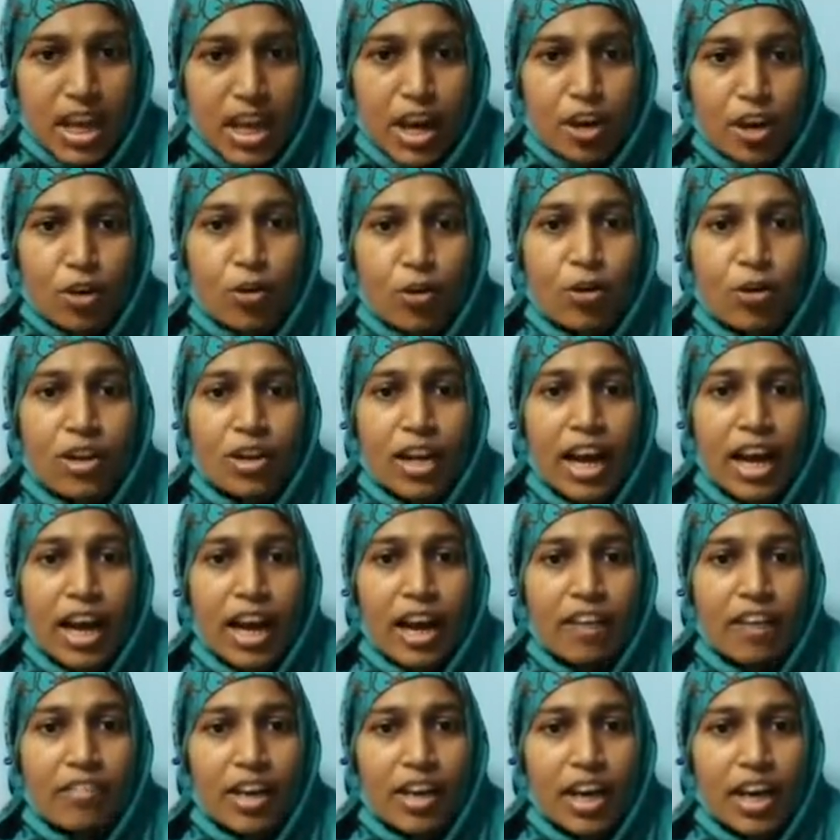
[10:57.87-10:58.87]
I don't
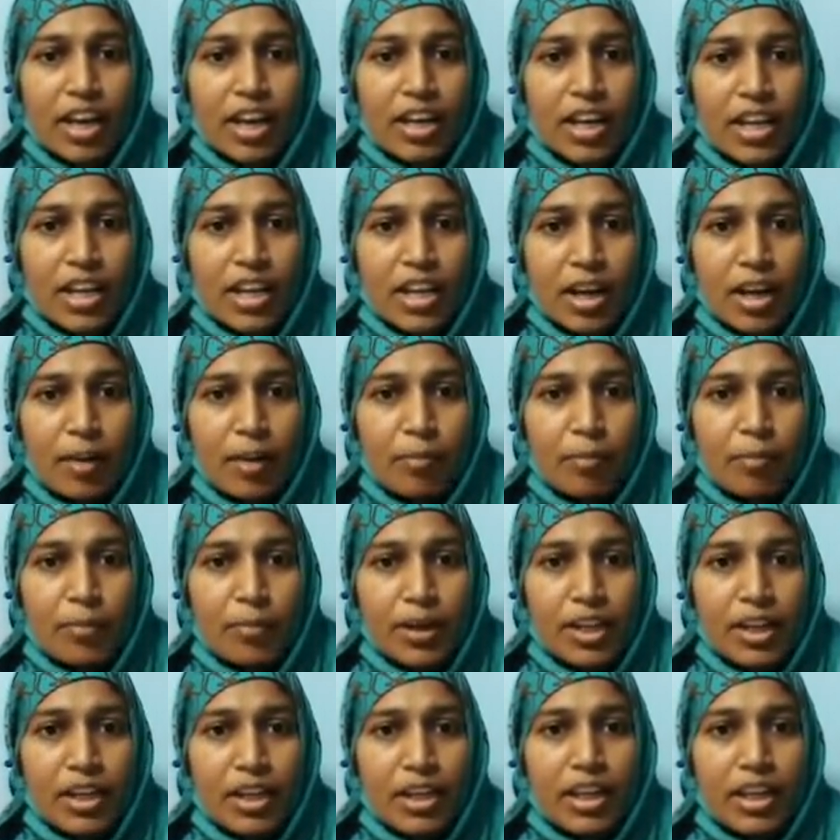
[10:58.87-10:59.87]
have any
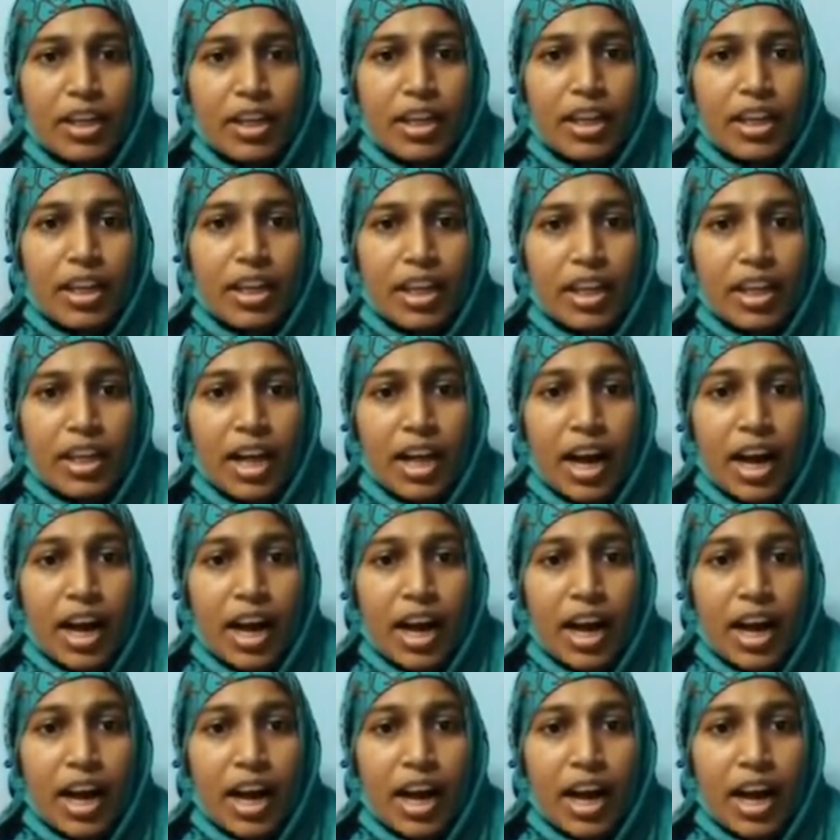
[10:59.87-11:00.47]
number in